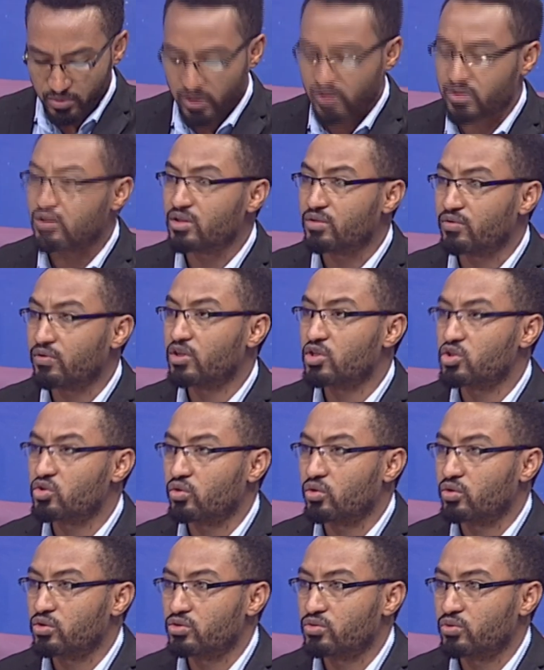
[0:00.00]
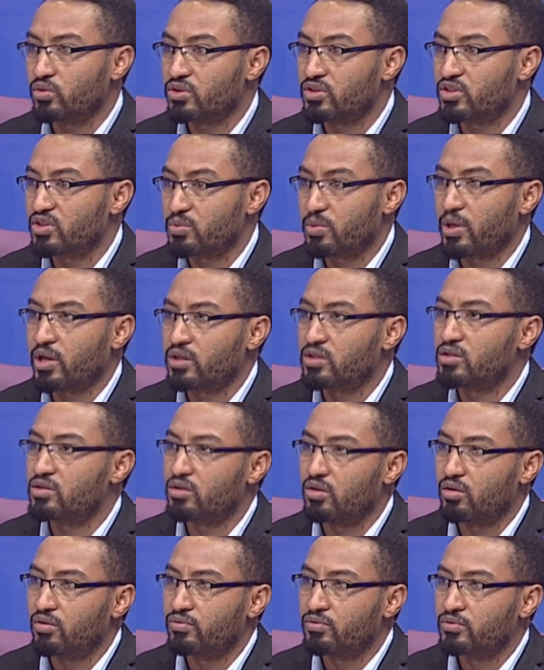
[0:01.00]
these individuals who are
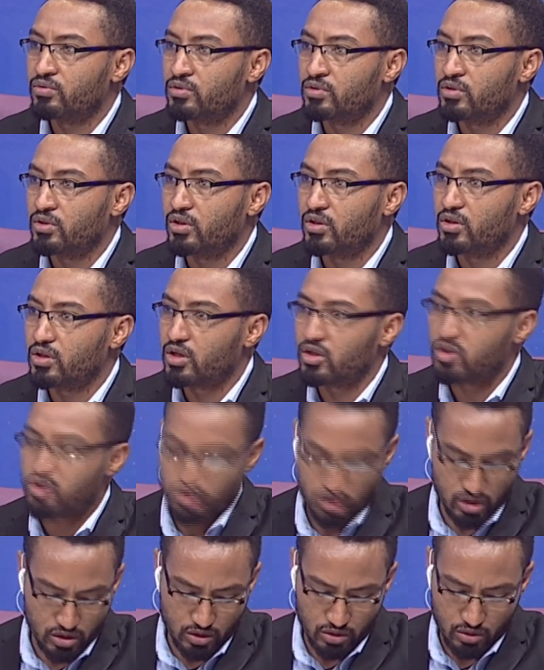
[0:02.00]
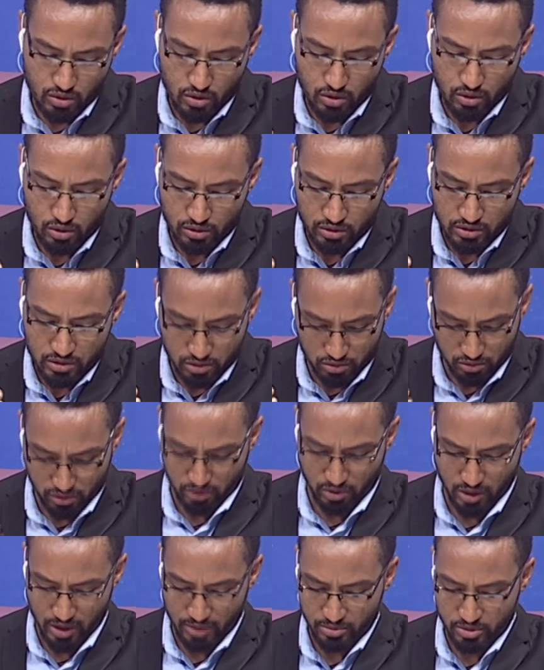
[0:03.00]
suspected of engaging in
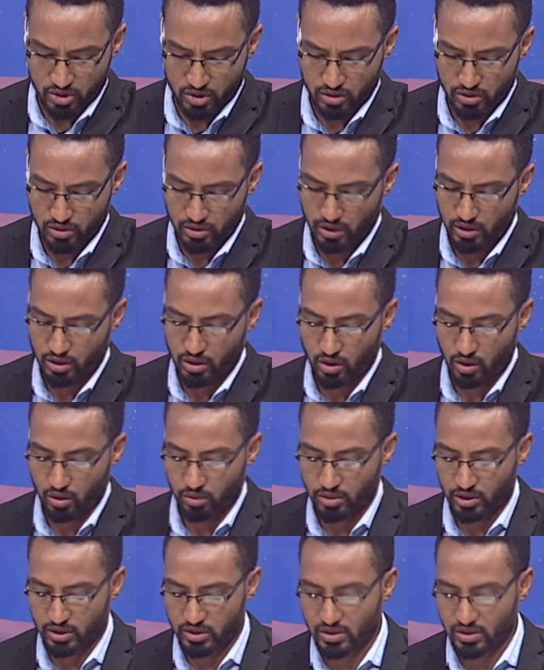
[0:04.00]
corruption and economic